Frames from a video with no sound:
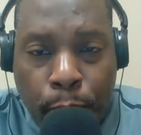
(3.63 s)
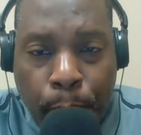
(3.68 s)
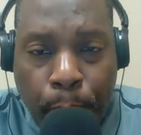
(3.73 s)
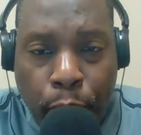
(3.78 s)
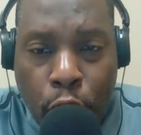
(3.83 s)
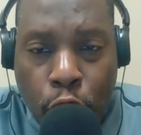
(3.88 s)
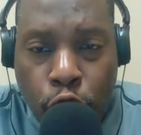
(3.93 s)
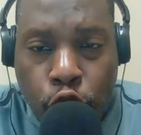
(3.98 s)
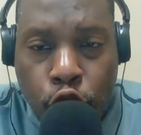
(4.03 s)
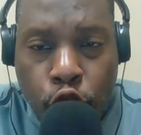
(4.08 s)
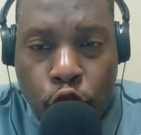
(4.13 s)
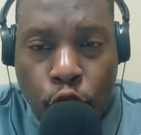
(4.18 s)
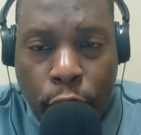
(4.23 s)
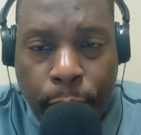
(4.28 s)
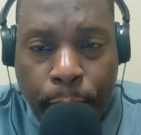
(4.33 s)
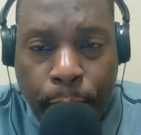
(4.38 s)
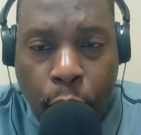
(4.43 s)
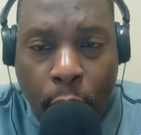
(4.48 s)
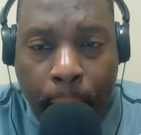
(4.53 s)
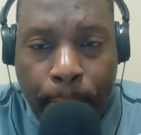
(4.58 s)
Bruce,
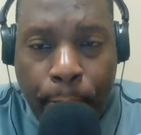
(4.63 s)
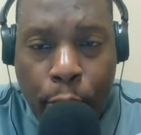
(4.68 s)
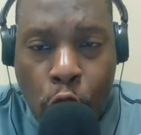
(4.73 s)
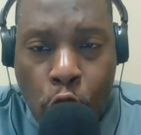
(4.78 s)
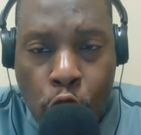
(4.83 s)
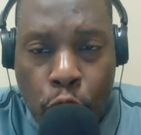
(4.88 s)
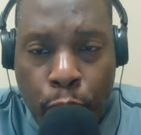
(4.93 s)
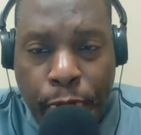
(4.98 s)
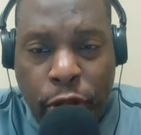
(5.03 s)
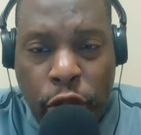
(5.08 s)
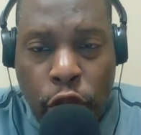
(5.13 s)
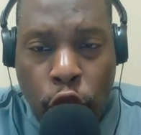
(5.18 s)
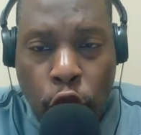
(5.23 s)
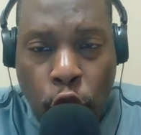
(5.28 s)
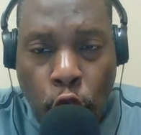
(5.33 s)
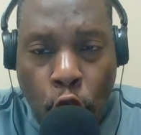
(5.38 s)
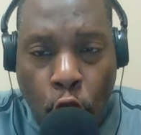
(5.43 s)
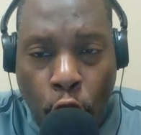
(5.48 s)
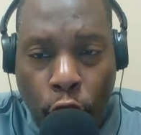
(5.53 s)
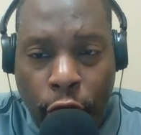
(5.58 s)
with Prep Hoops,
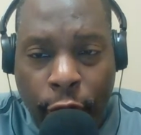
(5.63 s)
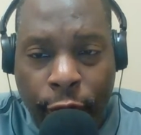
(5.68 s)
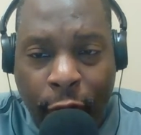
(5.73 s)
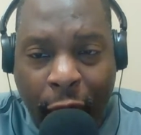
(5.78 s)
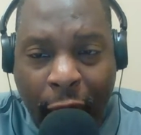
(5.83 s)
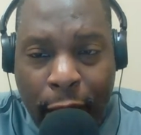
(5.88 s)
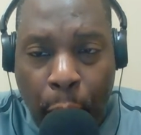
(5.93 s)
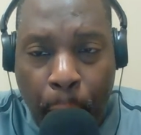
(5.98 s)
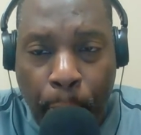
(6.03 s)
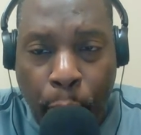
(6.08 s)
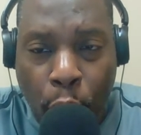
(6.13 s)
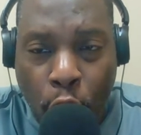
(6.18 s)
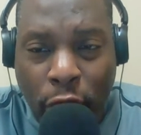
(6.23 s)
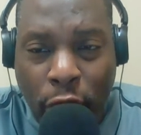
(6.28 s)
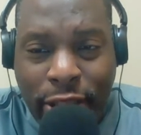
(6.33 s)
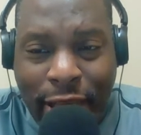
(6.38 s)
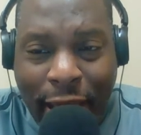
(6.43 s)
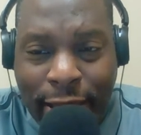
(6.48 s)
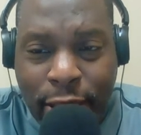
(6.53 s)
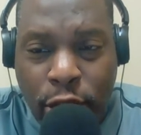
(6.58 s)
your Nevada
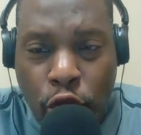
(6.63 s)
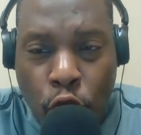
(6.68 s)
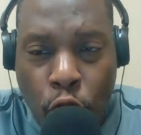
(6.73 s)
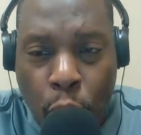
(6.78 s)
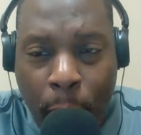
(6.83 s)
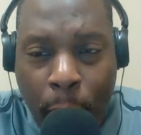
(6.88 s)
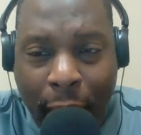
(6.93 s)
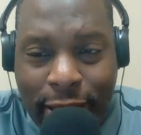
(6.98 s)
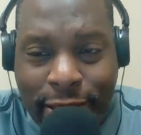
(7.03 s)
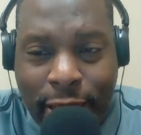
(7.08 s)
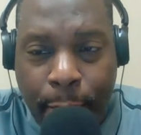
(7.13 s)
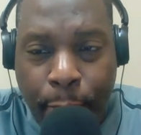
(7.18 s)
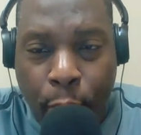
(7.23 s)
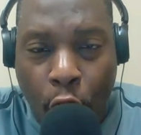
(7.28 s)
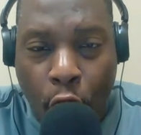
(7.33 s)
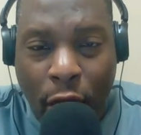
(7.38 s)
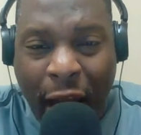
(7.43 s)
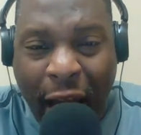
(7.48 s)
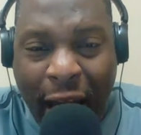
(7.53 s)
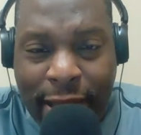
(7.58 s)
boys high school
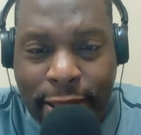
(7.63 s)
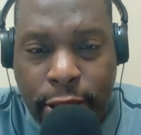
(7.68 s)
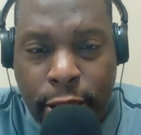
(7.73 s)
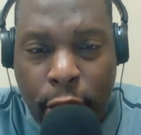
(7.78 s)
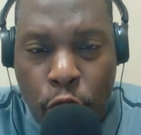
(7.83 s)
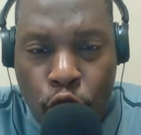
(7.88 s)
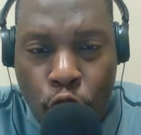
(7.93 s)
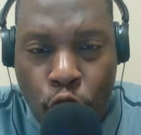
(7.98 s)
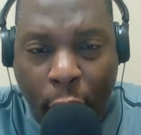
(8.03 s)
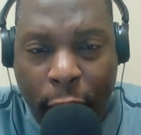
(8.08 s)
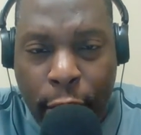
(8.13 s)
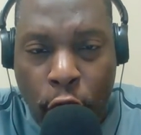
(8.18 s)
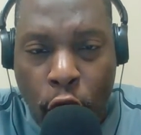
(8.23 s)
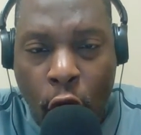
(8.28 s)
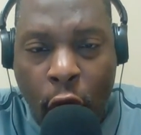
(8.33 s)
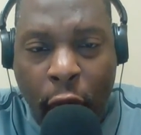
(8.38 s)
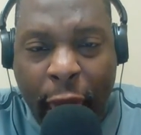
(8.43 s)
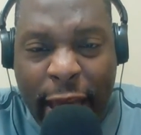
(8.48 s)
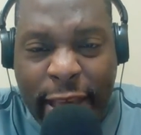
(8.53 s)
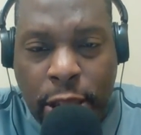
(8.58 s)
basketball content writer,
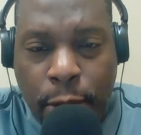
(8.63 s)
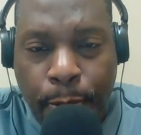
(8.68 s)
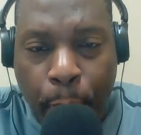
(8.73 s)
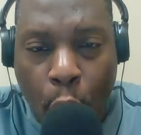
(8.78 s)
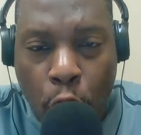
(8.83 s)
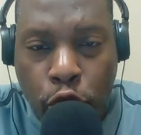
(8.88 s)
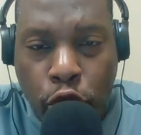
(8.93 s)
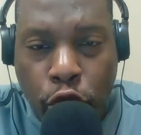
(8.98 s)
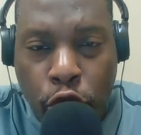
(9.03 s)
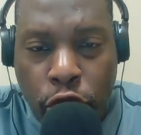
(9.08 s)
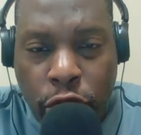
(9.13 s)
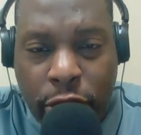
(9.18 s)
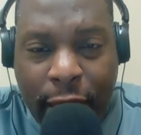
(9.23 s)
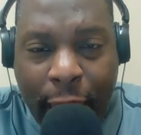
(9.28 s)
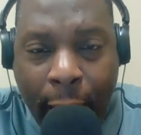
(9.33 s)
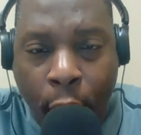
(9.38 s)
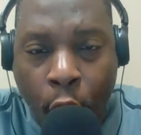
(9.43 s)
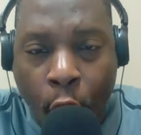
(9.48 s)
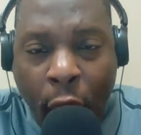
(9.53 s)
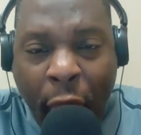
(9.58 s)
exposure
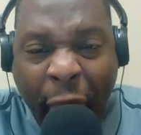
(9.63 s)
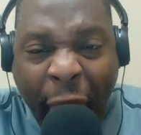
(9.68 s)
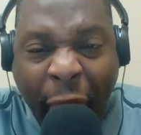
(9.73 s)
scout,